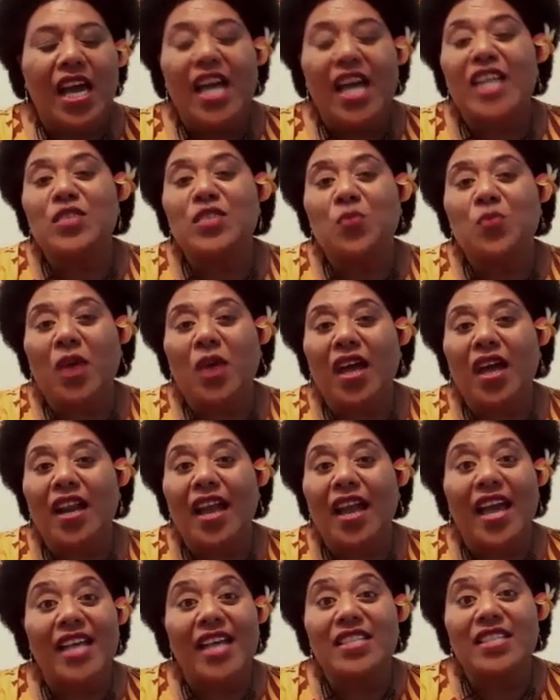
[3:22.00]
as well
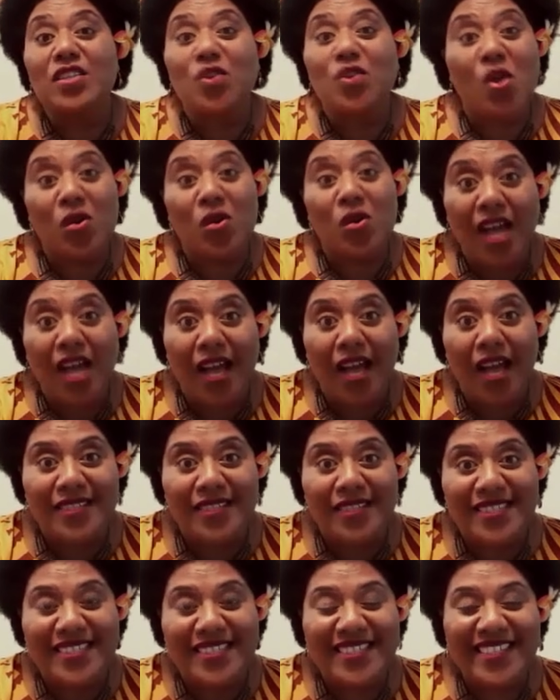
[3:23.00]
as
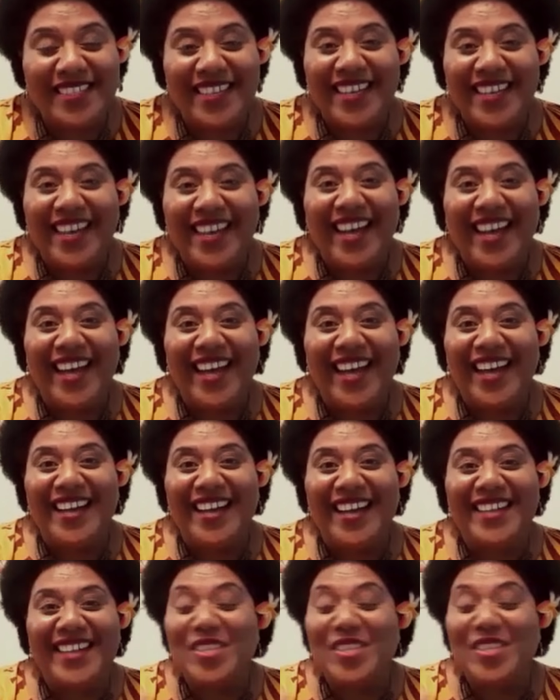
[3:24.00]
crocodiles.
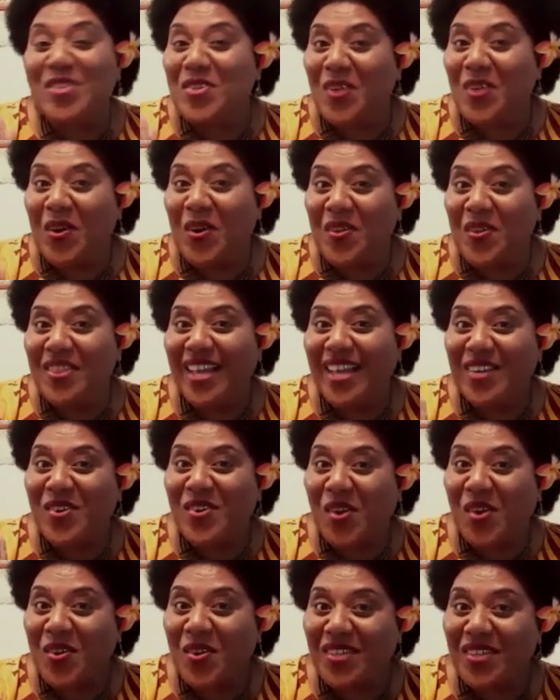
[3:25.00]
Did you know that
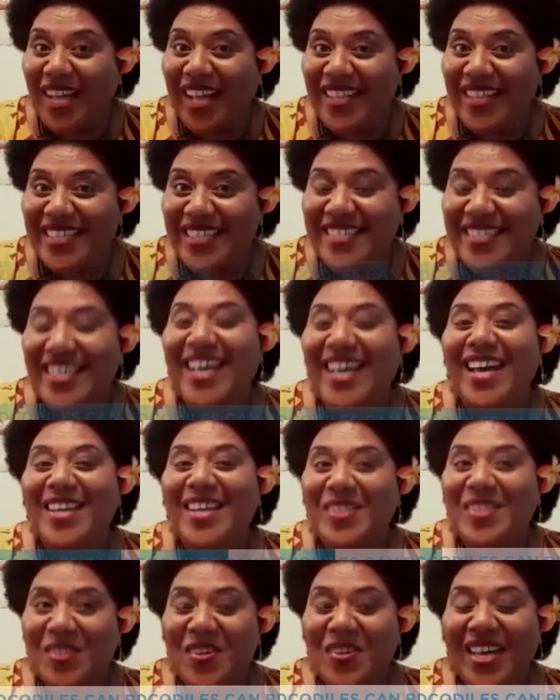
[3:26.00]
crocodiles
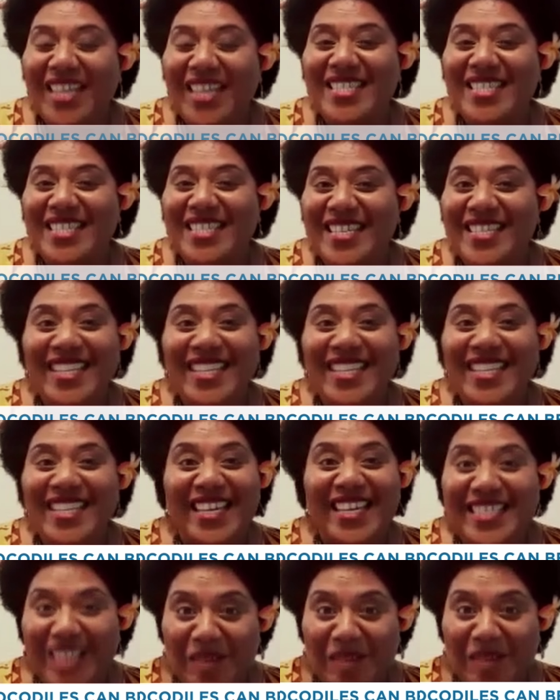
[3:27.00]
do exist in
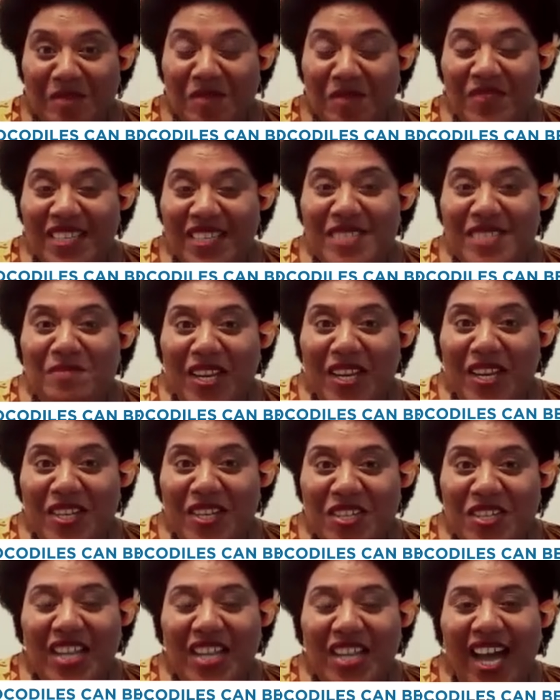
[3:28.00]
some of these
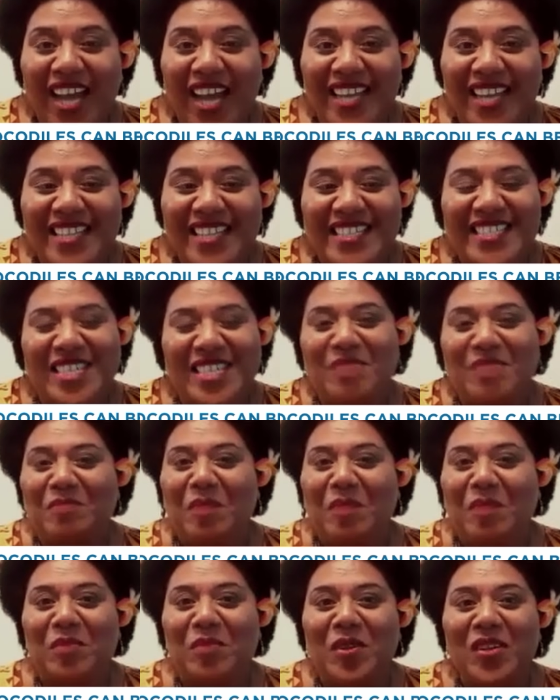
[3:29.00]
Melanesian islands in
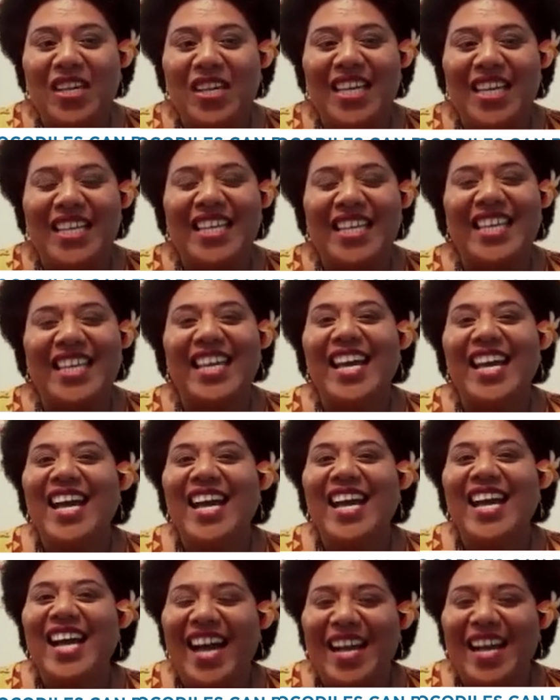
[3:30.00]
Papua New Guinea,
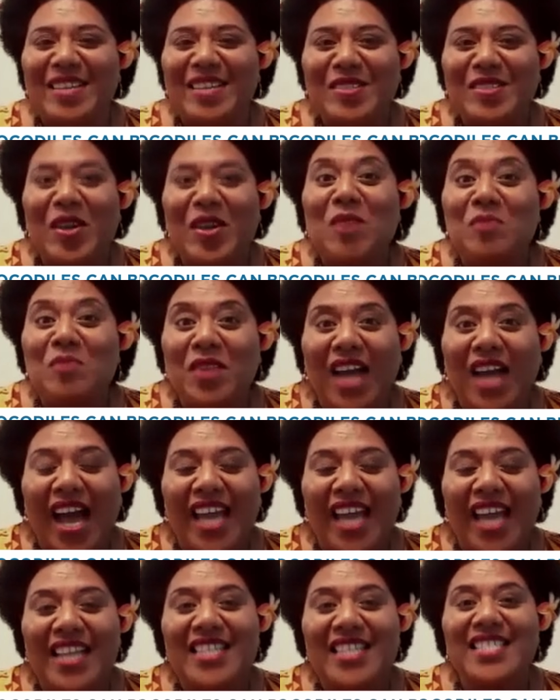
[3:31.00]
Solomon
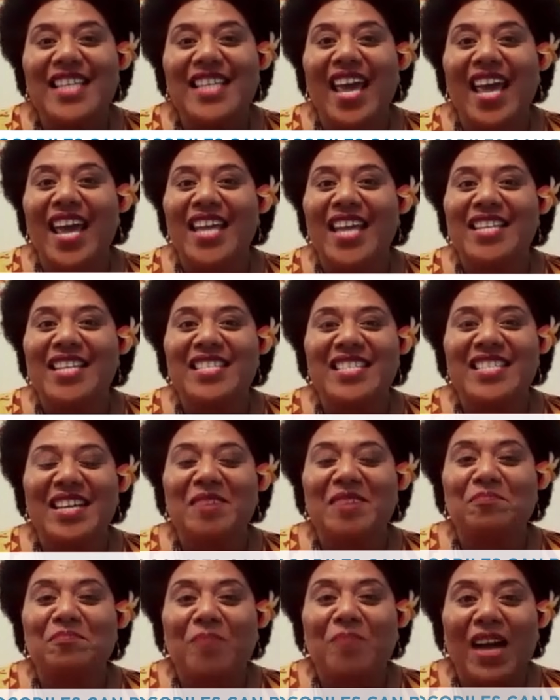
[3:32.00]
Islands, and
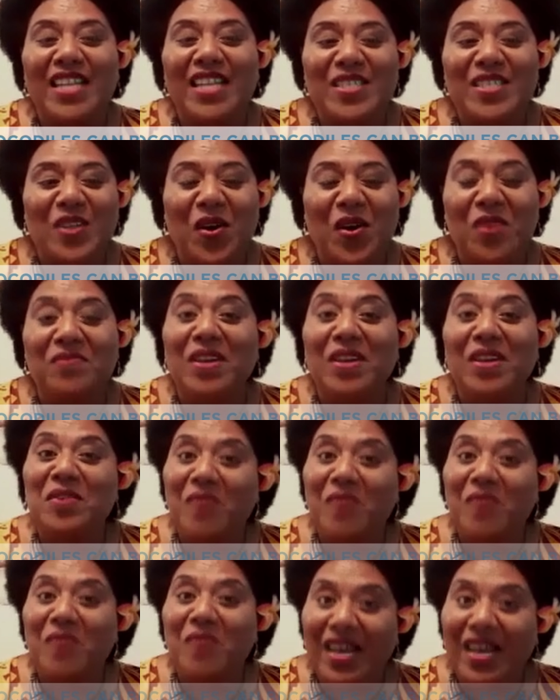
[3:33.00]
parts of
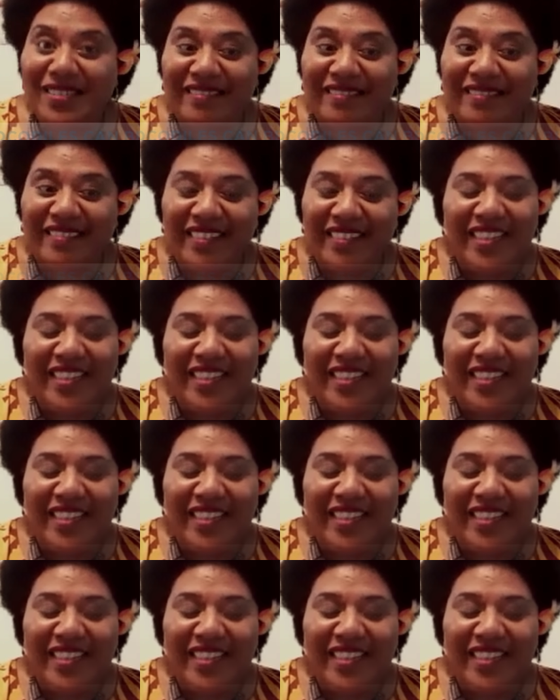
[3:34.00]
Vanuatu?